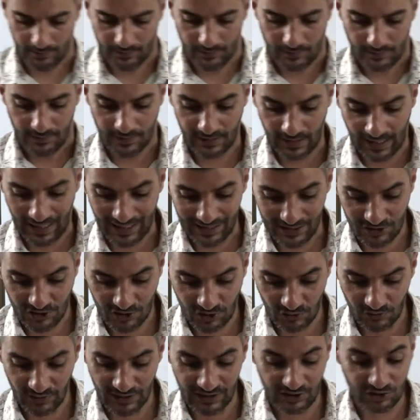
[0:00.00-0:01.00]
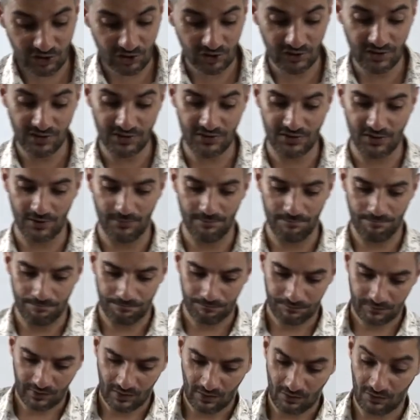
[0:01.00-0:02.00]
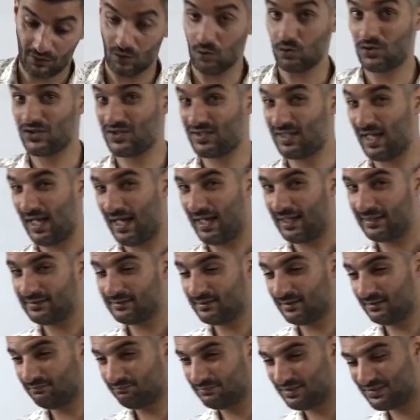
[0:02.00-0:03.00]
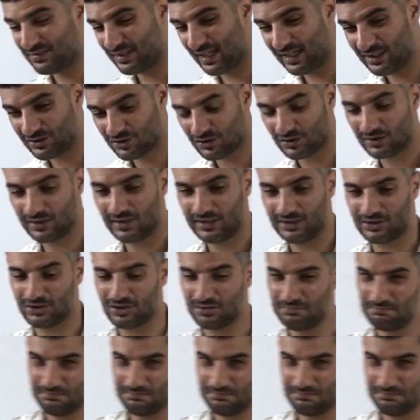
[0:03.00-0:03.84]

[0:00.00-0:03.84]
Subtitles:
The isolationism, though sad, this isolation,